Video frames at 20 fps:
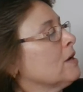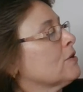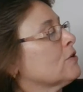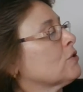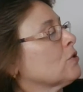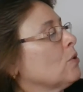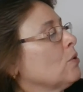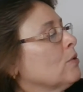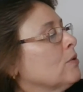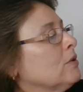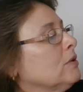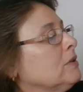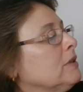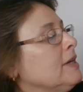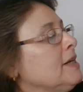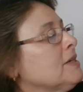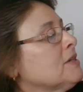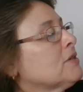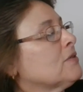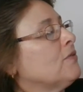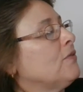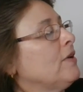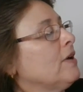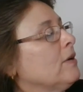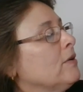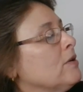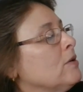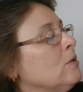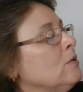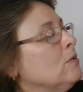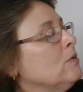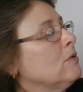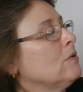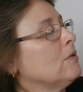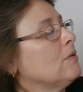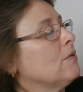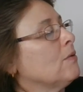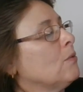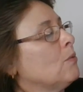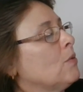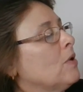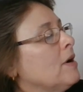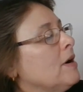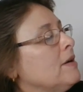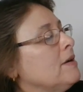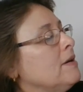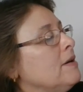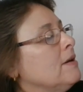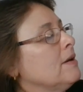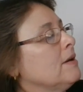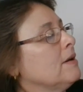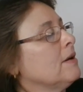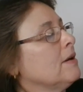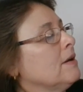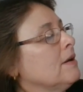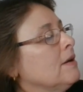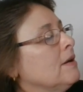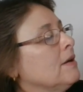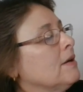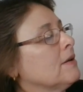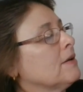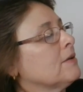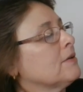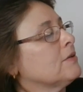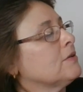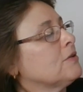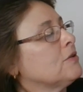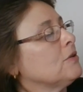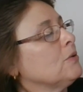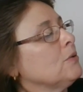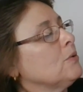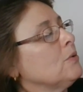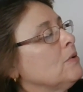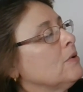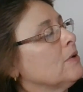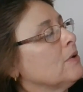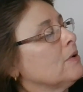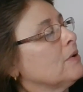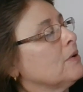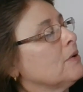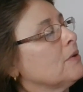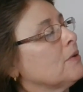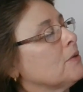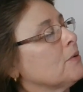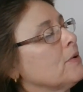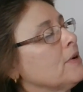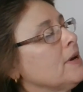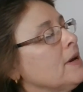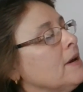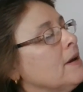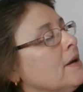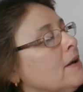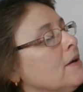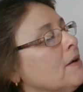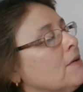So the least value, 1, 2, 3,